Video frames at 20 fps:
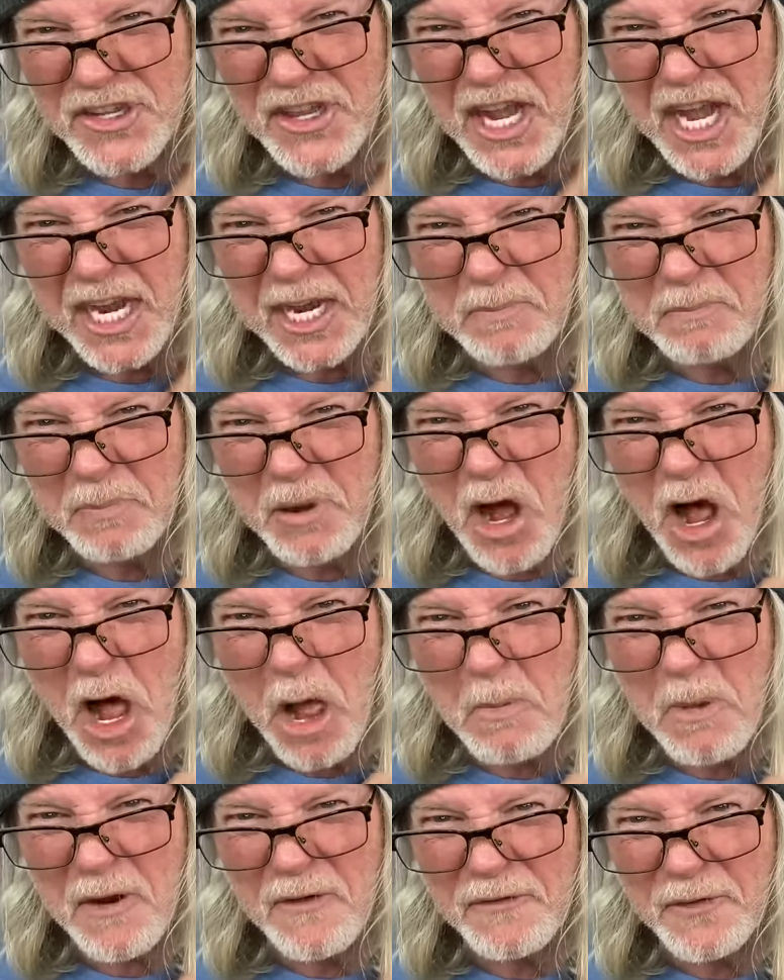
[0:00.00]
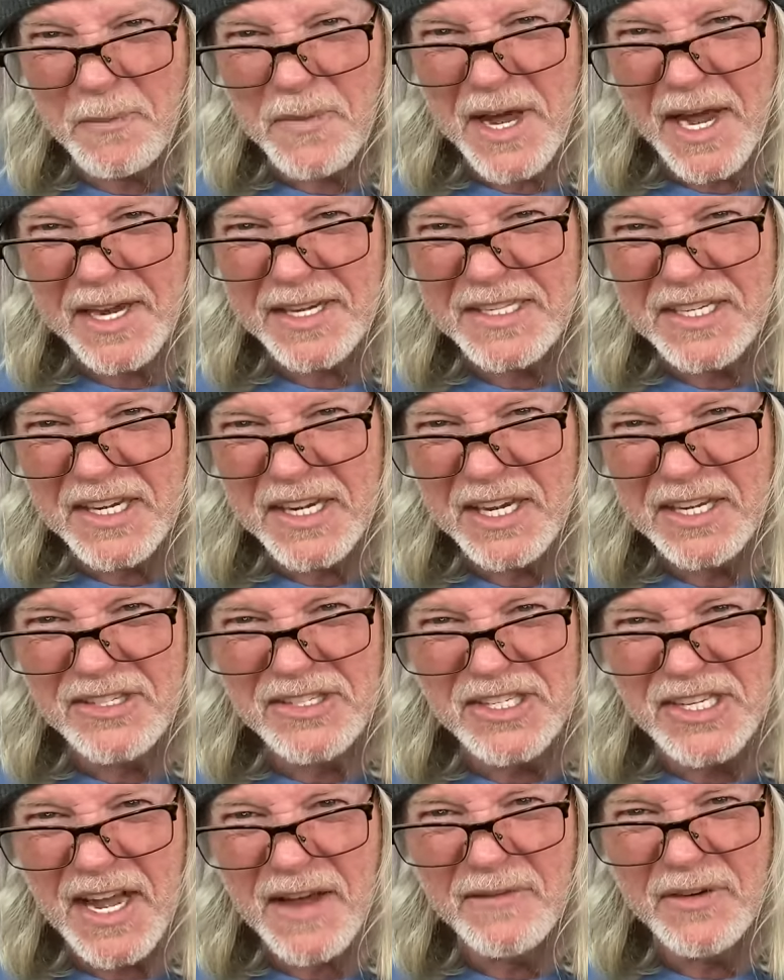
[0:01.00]
Lake & Palmer from
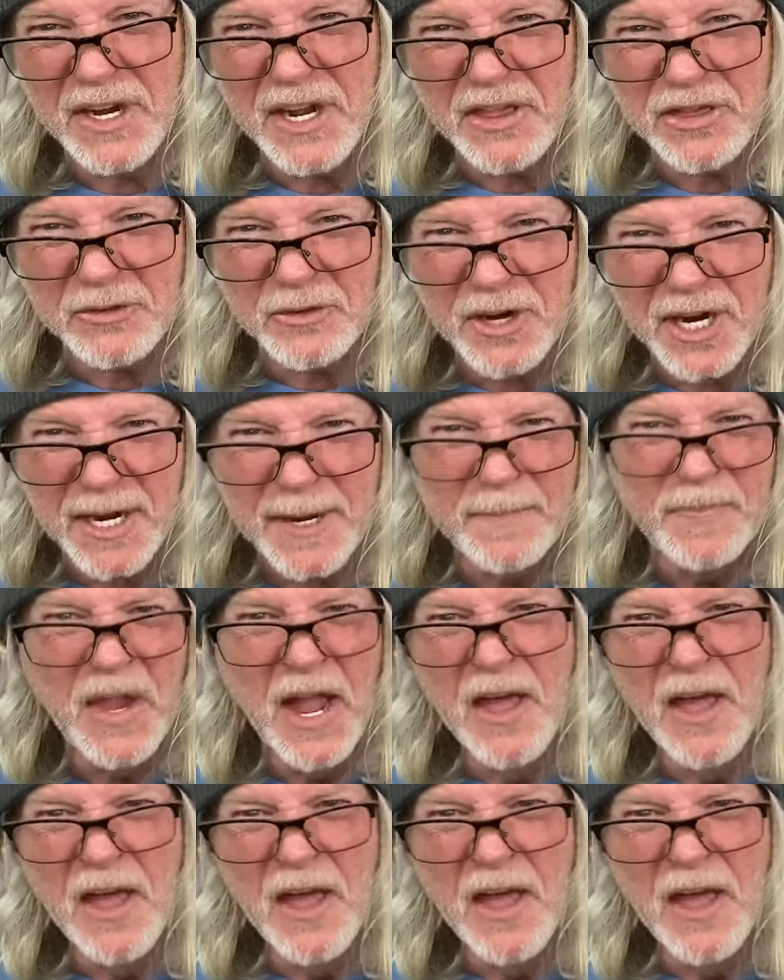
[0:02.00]
1973.